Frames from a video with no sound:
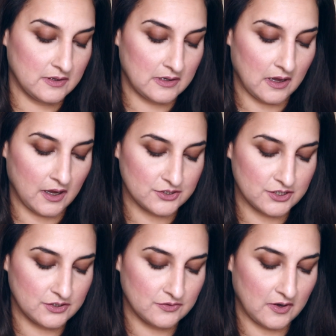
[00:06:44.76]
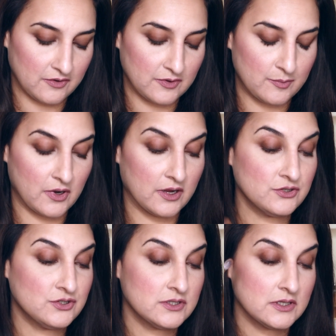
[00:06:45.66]
largish fluffy
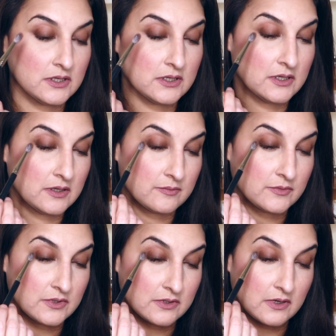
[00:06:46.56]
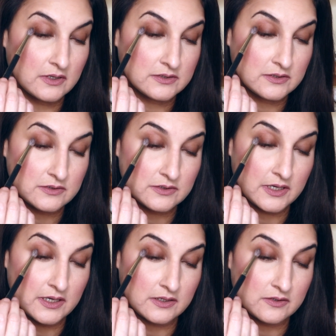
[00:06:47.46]
brush. I'm going to
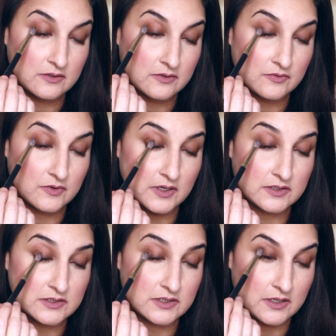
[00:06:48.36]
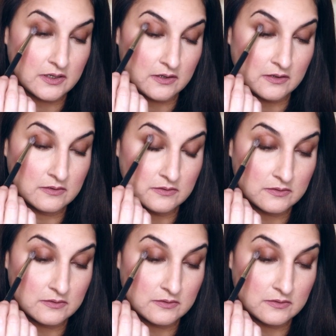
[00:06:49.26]
concentrate first here.